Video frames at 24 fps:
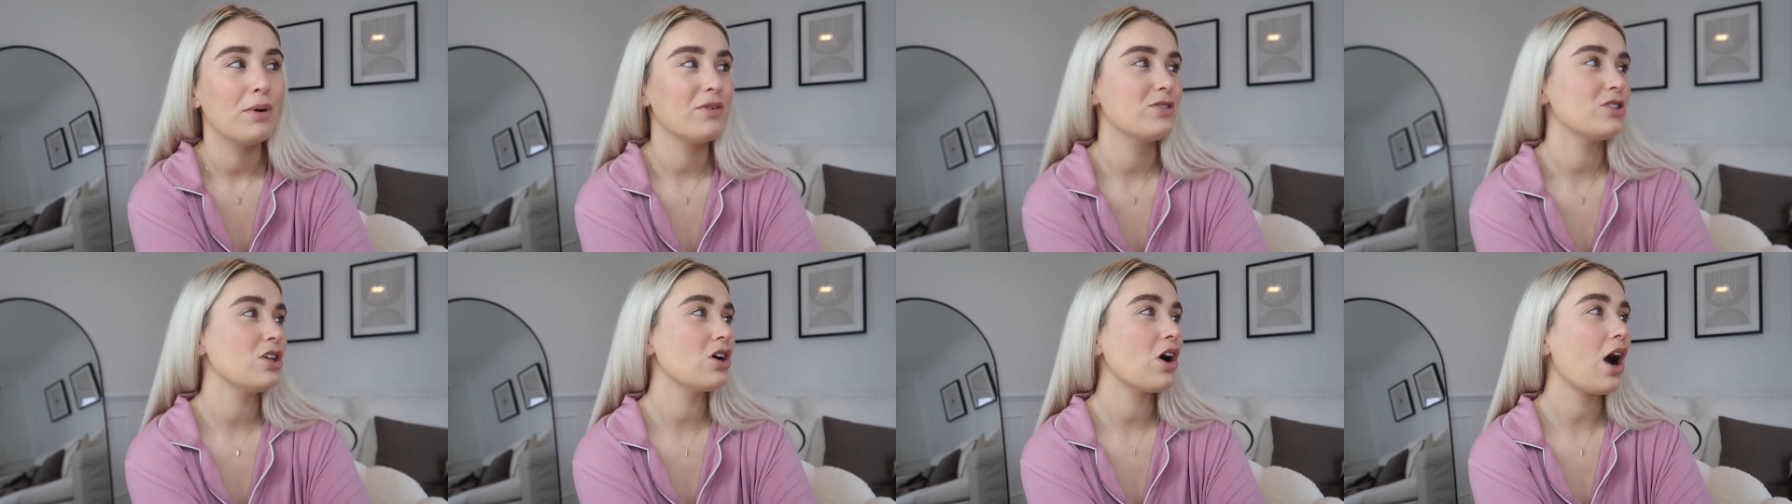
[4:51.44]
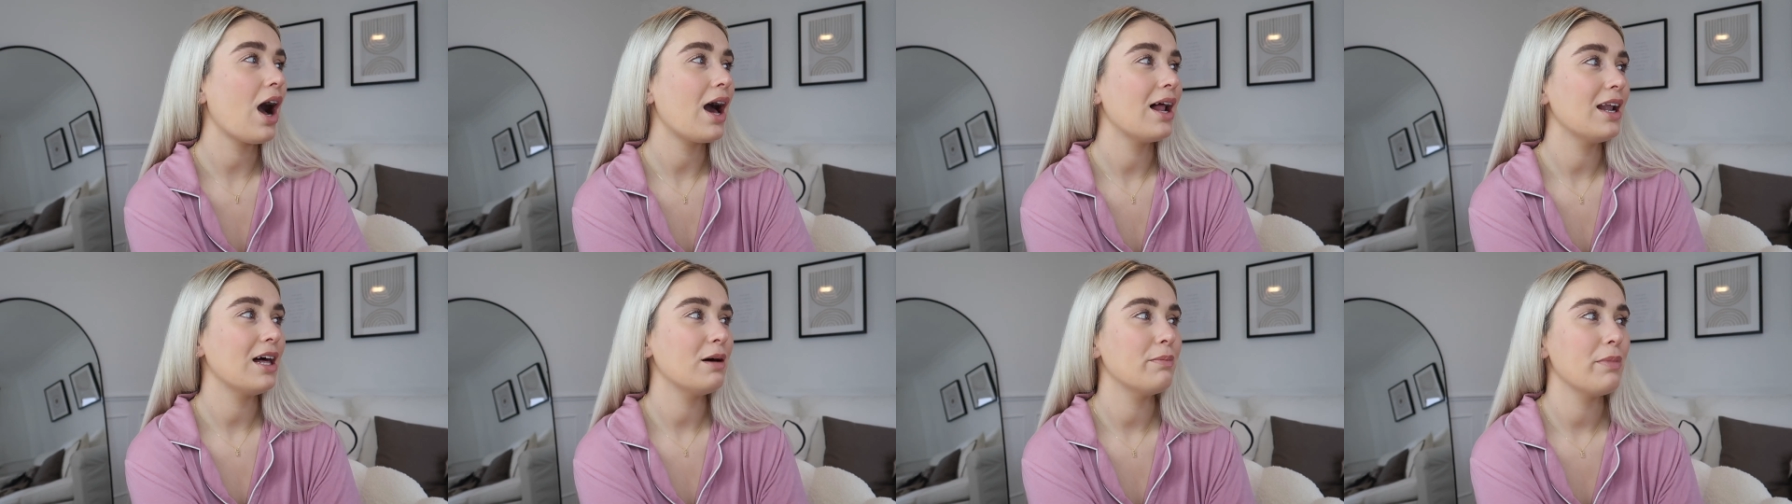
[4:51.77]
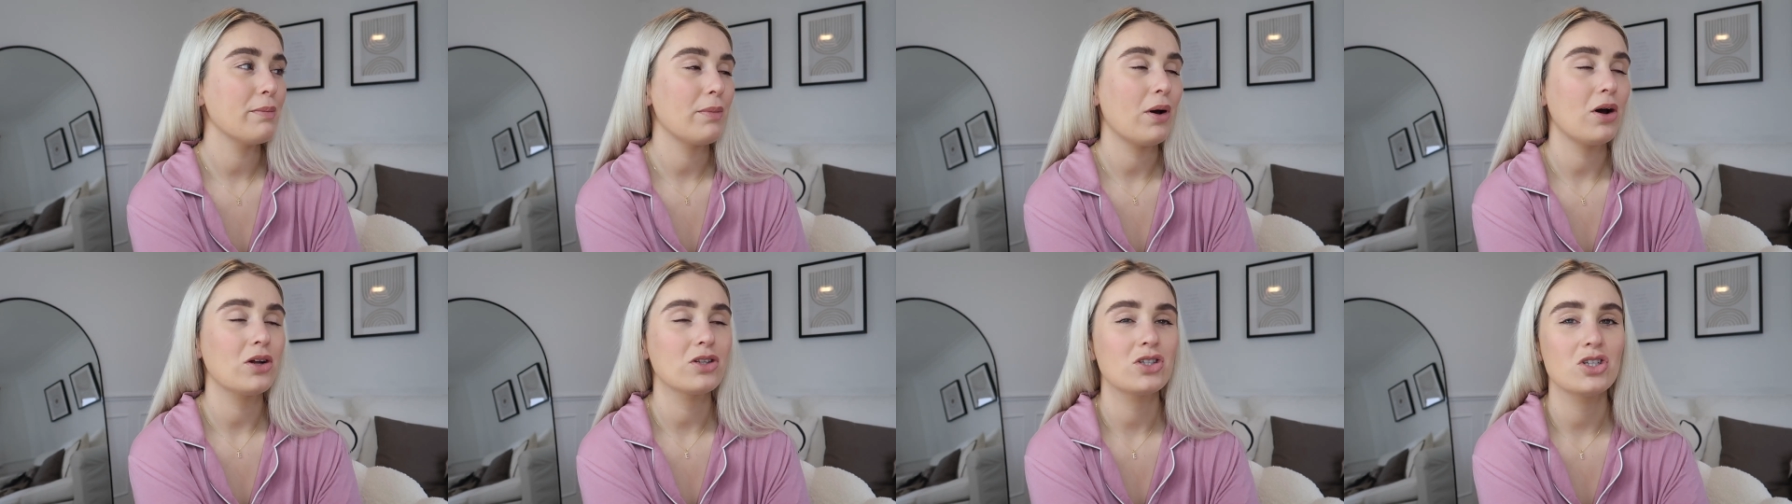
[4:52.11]
We've still got a little
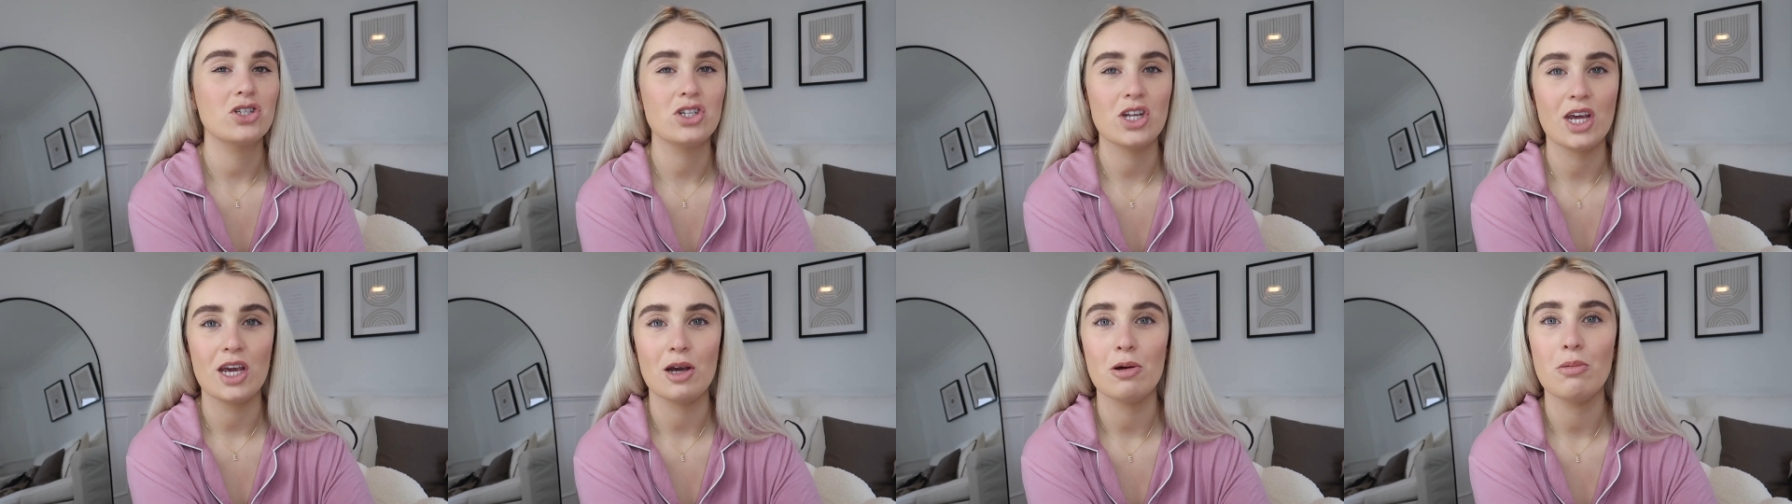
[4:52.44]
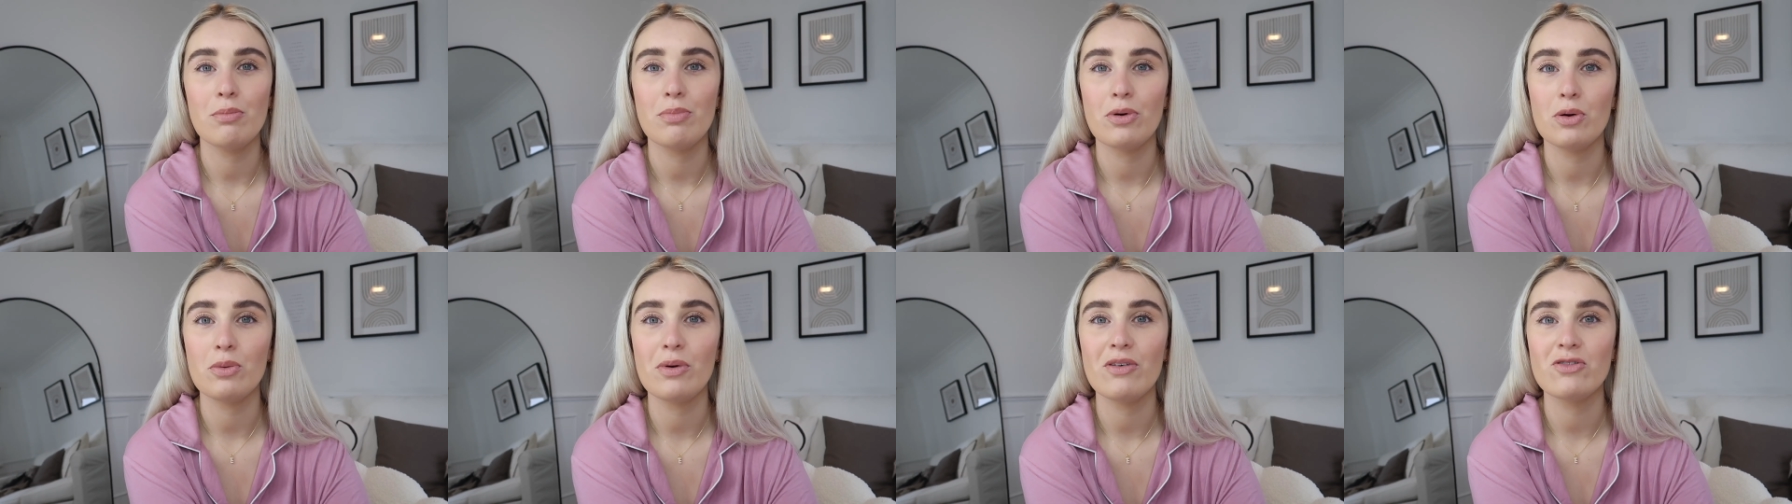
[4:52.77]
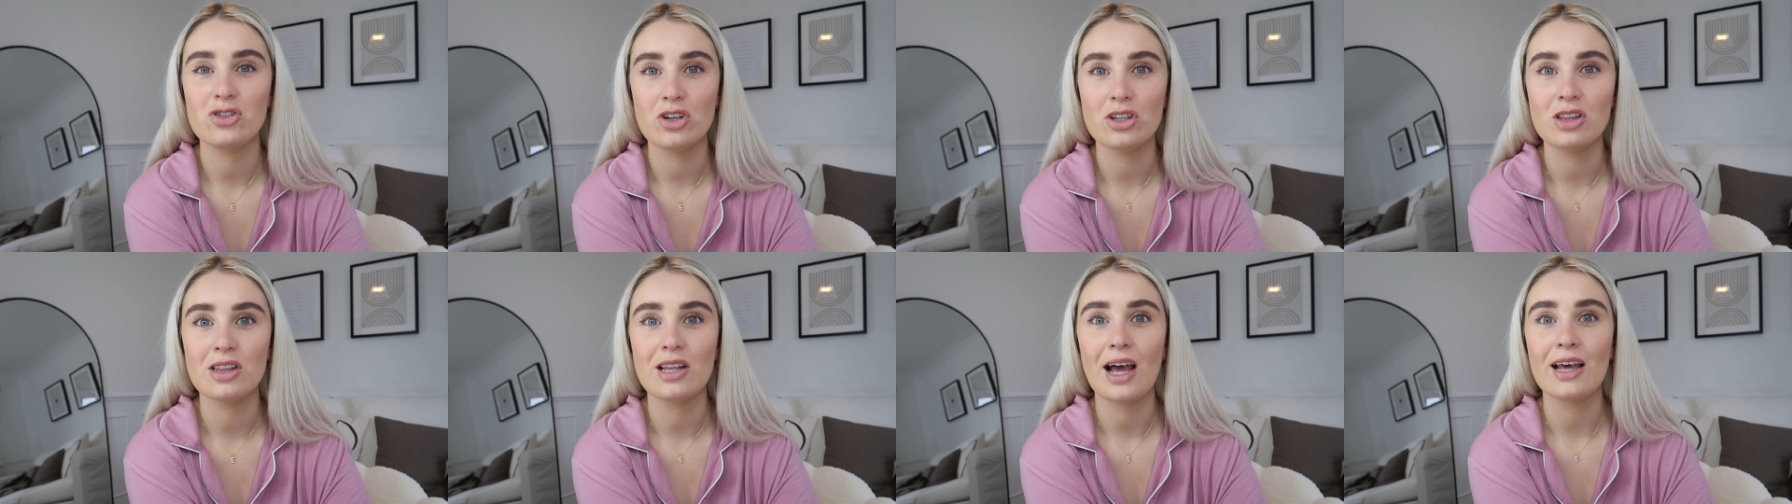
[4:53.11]
bit more to do, but we've
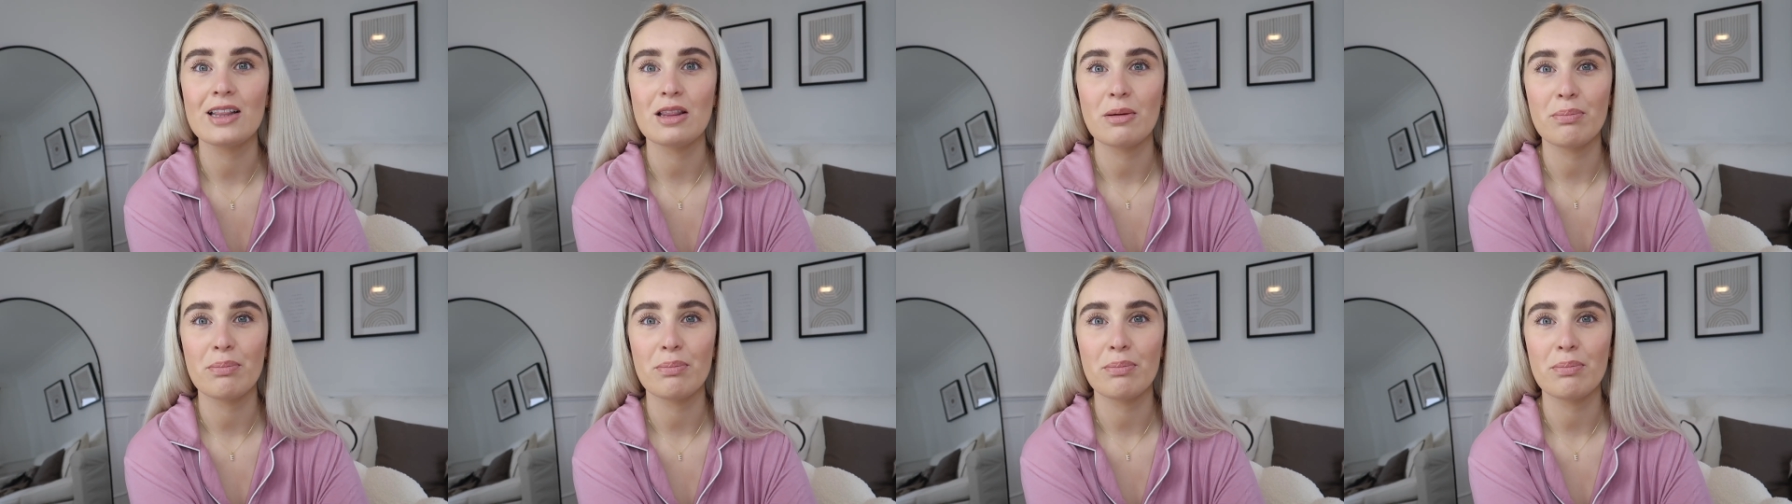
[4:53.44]
done like